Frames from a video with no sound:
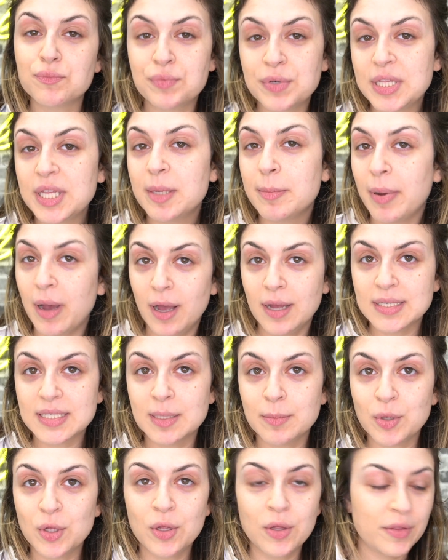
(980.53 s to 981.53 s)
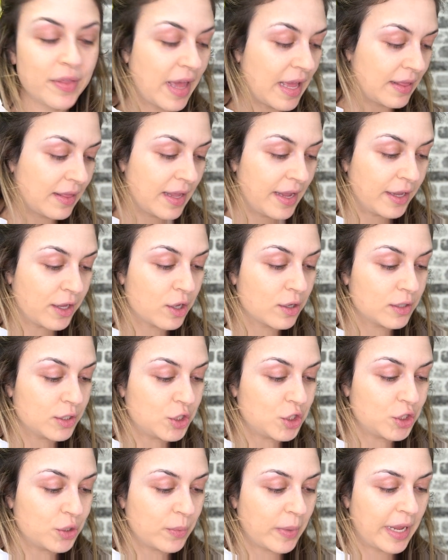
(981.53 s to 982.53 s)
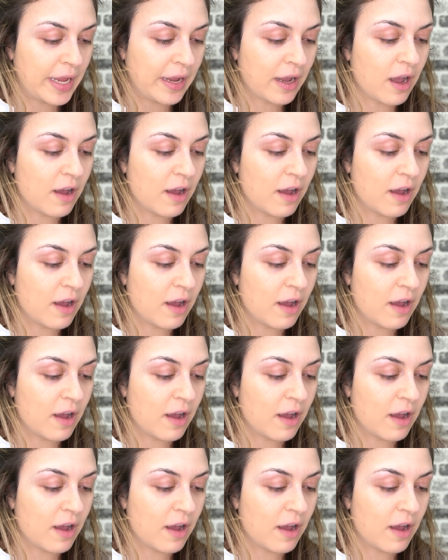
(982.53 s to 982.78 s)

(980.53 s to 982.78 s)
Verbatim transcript: really possible that like doing